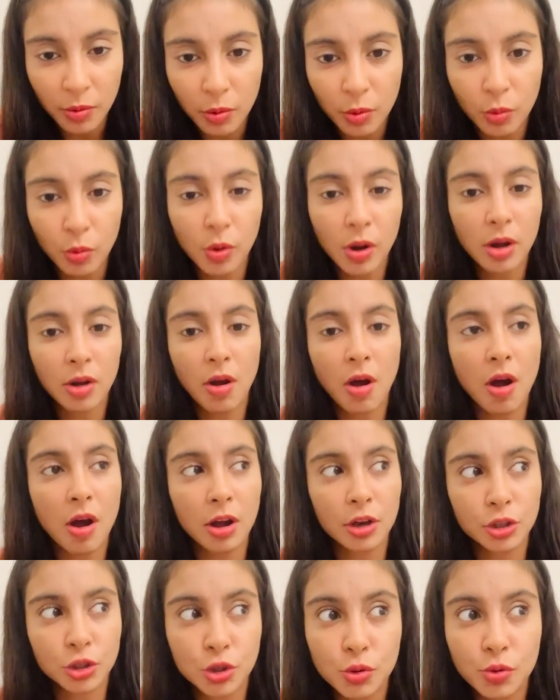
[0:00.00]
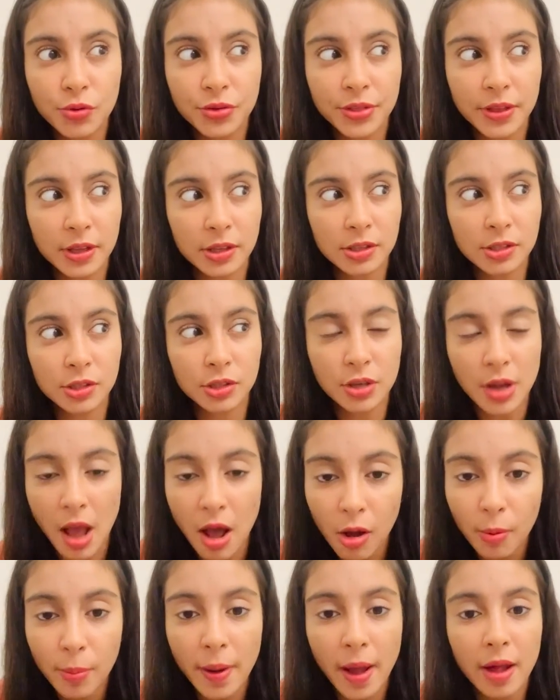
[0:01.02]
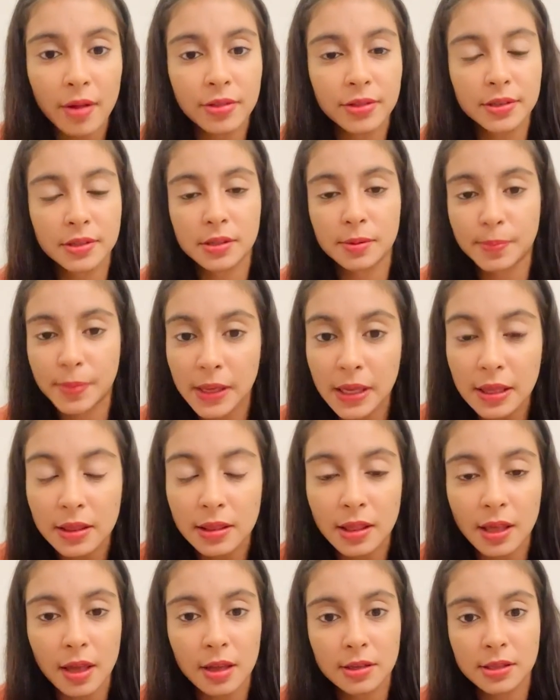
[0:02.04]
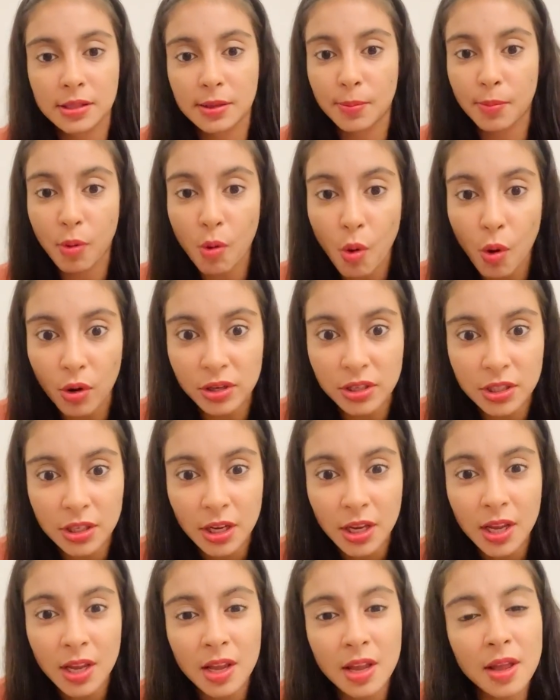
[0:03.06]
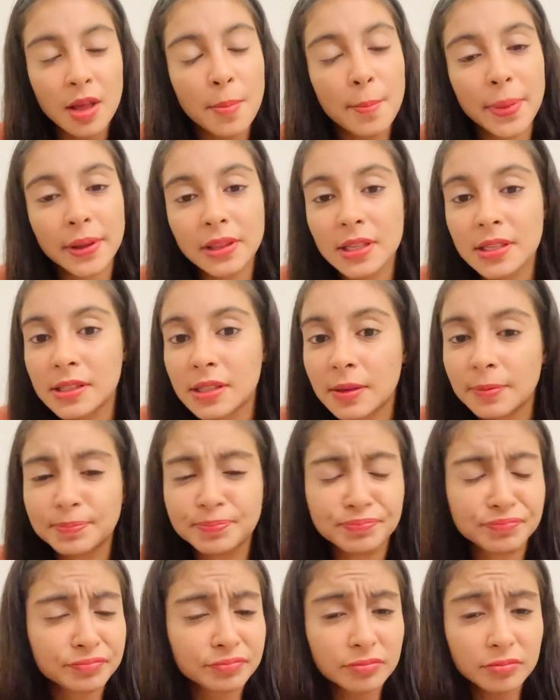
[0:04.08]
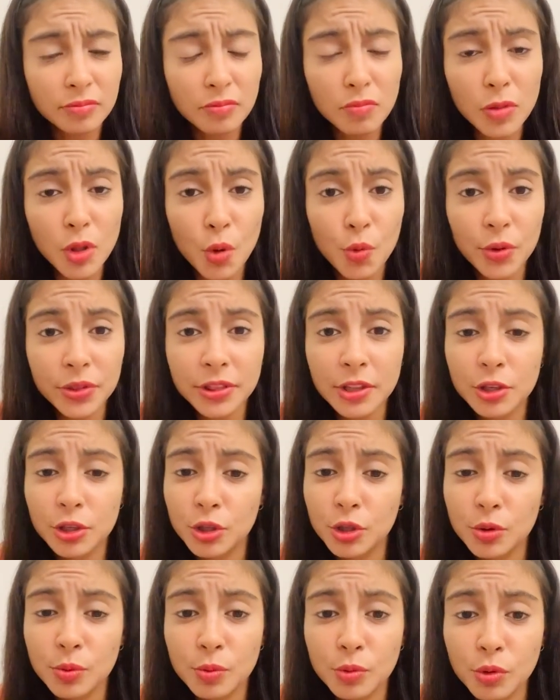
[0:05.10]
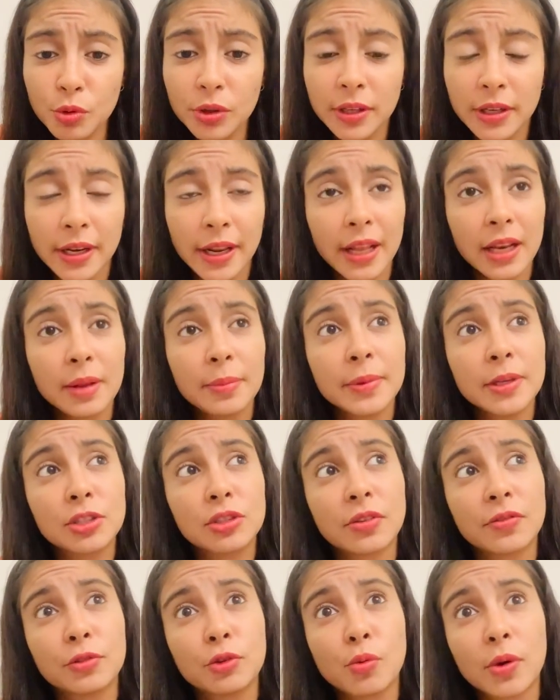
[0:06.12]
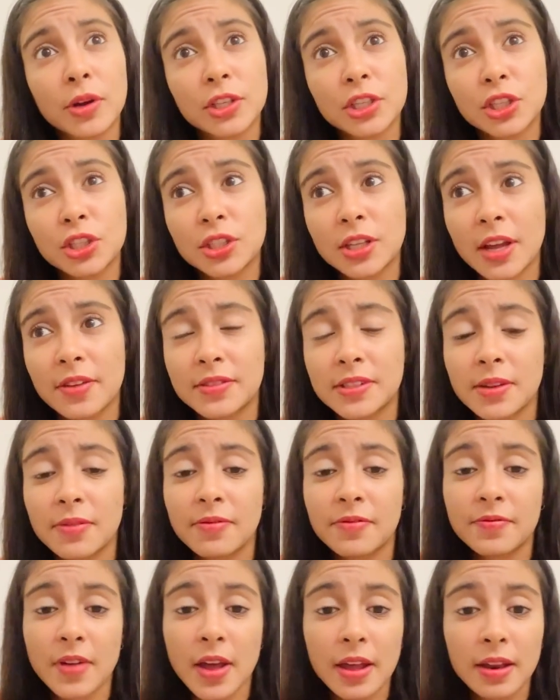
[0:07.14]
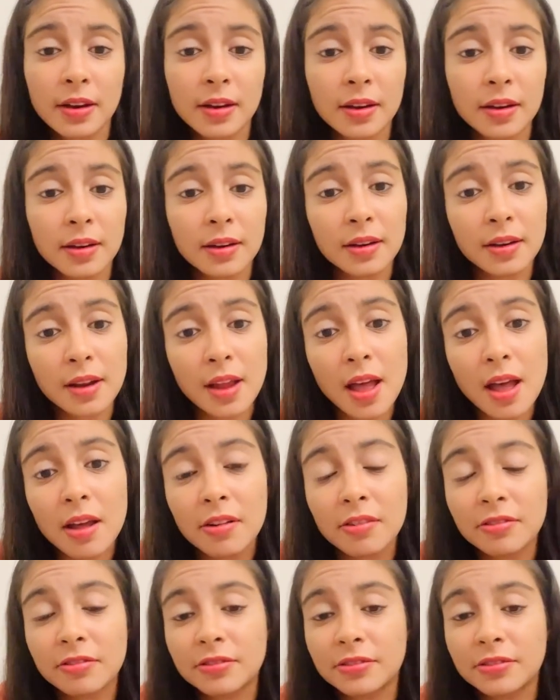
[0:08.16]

work hard, do things, to help others, be there, support. But there's, with the new moon, an element of you wanting to have some fun, love,